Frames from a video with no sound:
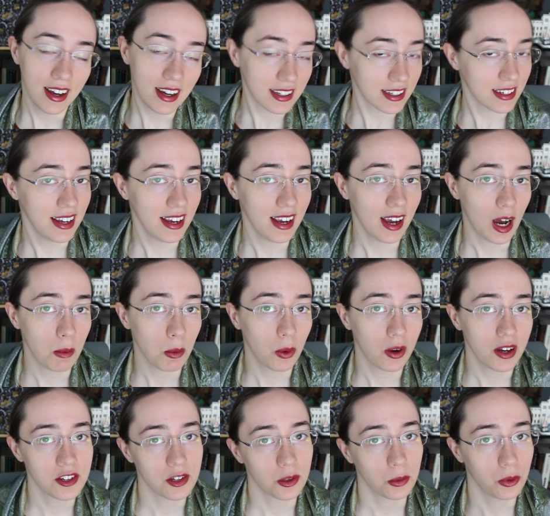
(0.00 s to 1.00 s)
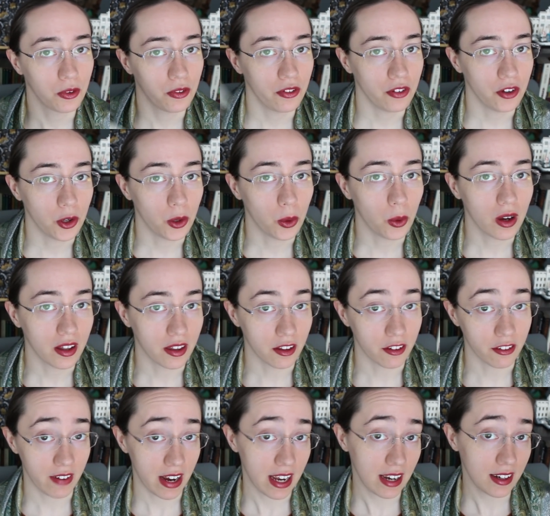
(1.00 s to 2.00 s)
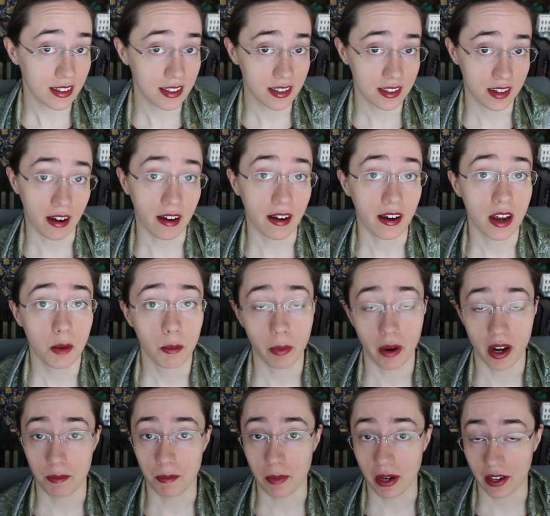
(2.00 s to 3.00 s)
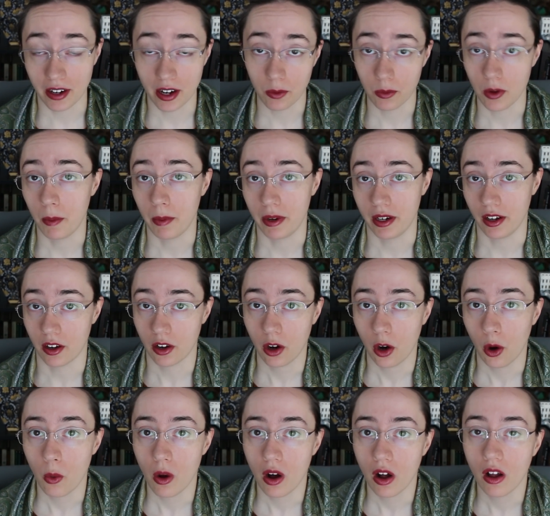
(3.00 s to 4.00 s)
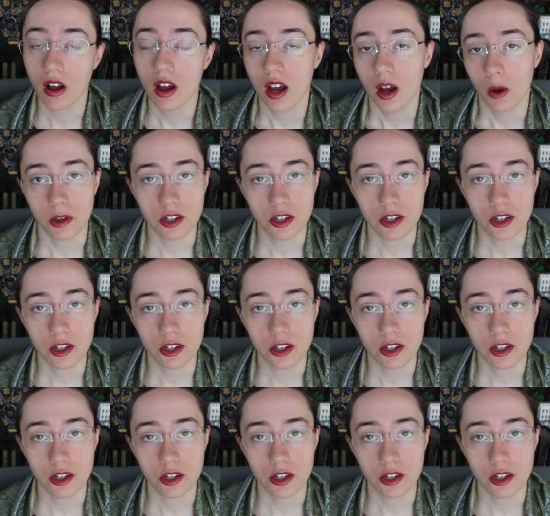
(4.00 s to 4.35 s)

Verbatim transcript: Today I'm going to review The Fated Sky by Mary Robinette Kowal,